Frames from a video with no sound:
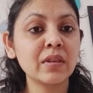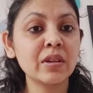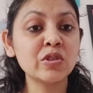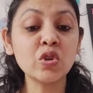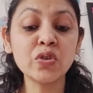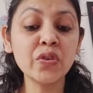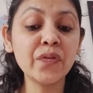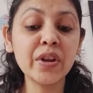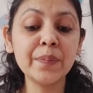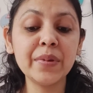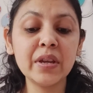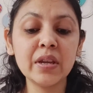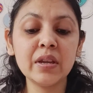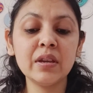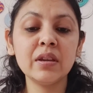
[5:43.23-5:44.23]
So you will
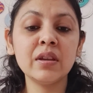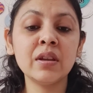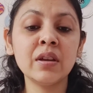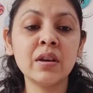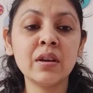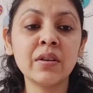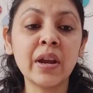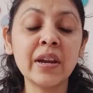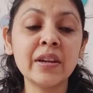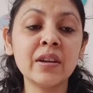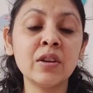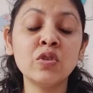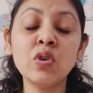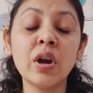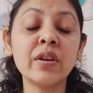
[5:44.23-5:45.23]
be right
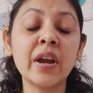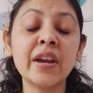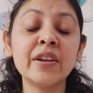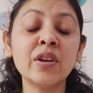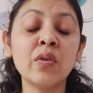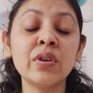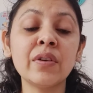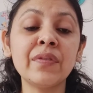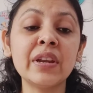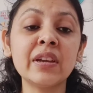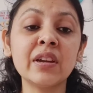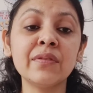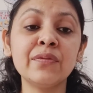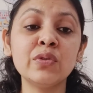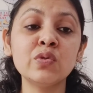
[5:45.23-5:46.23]
now in a very
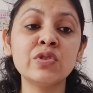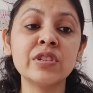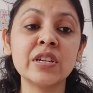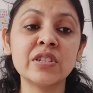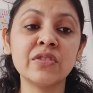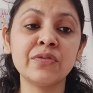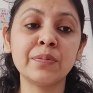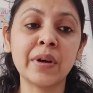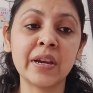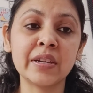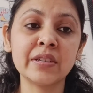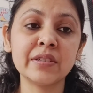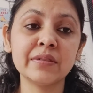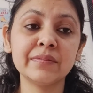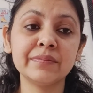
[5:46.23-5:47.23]
confused state of
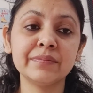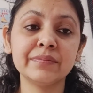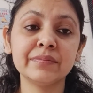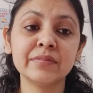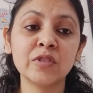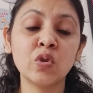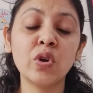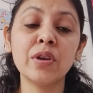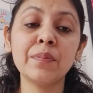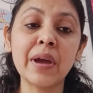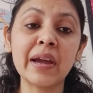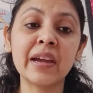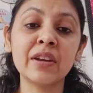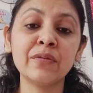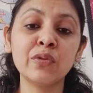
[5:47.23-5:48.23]
mind, going
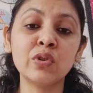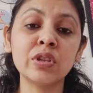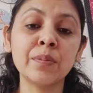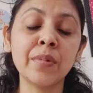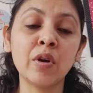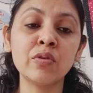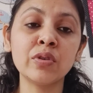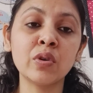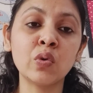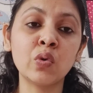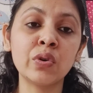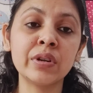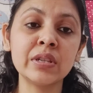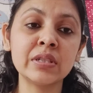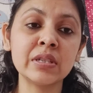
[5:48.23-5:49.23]
back and forth about your
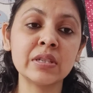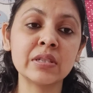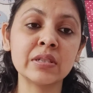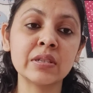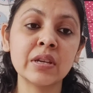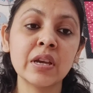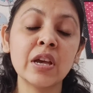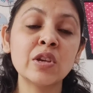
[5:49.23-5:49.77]
own decision.